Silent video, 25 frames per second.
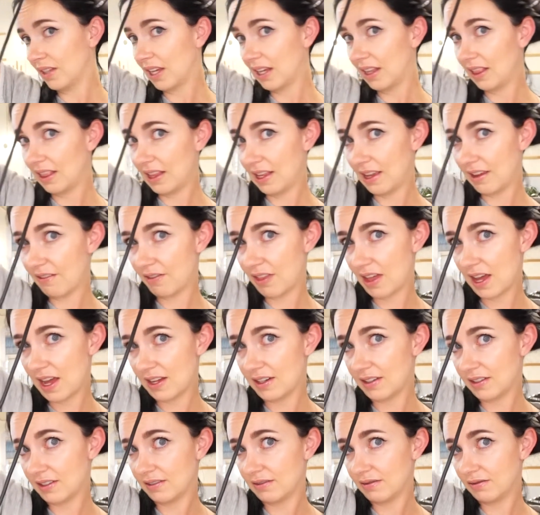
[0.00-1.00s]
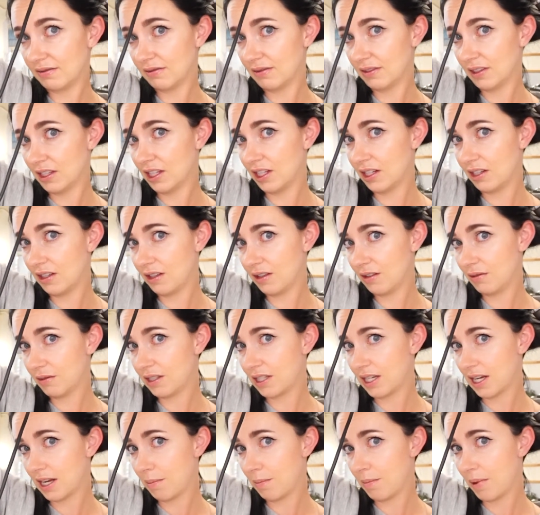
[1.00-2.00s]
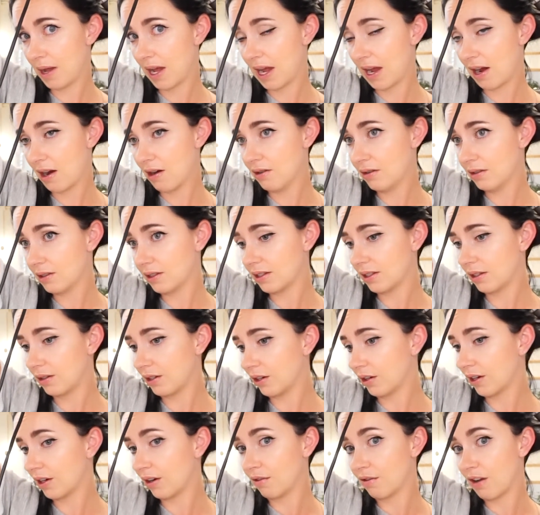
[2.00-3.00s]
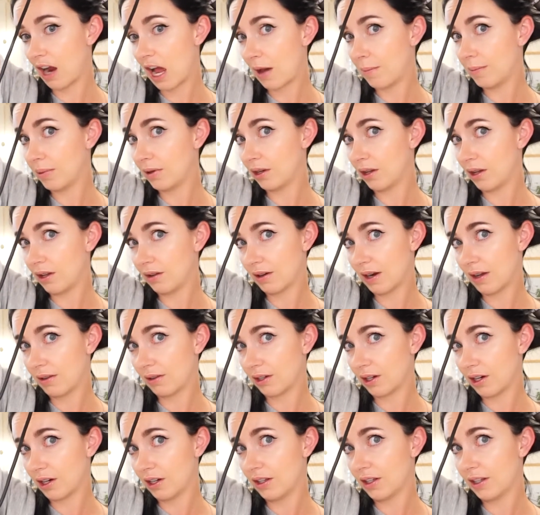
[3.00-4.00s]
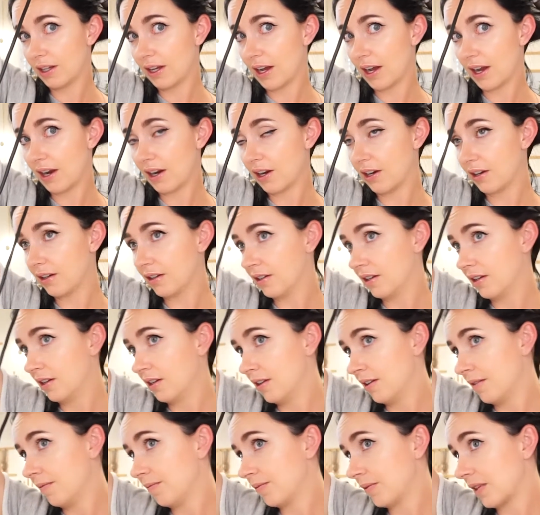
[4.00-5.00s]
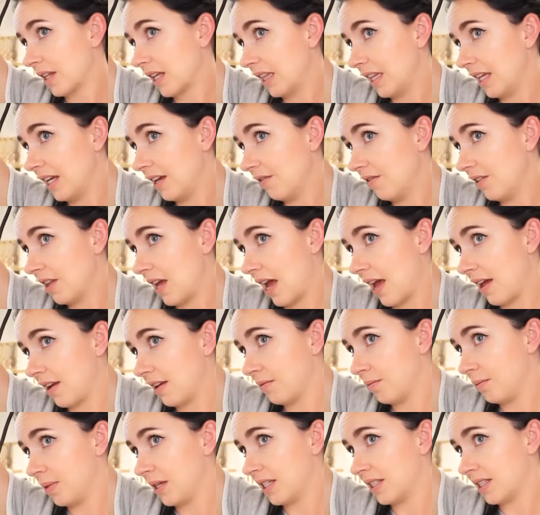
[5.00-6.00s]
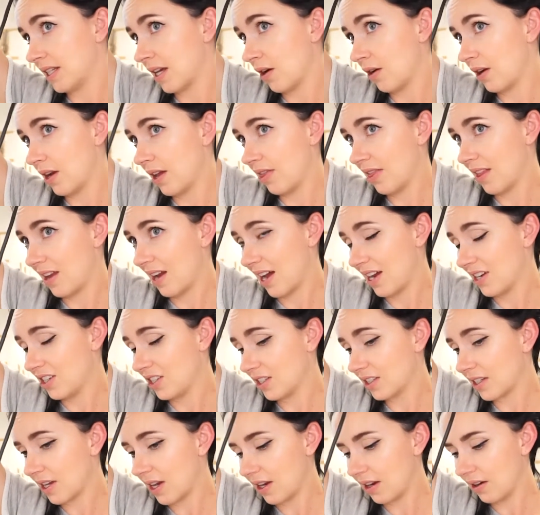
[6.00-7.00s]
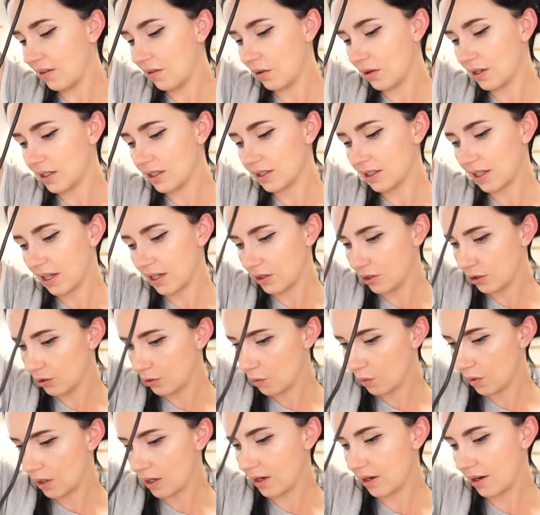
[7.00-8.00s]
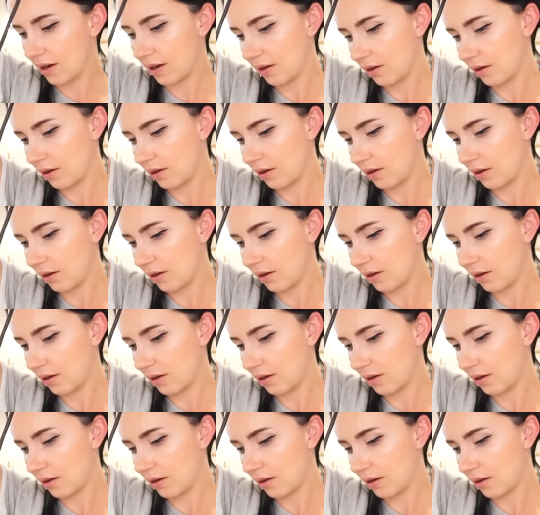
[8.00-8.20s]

leave that little tip out. So you're gonna wrap it all around the curling iron, leave the end piece out, and then I just kind of always like do 1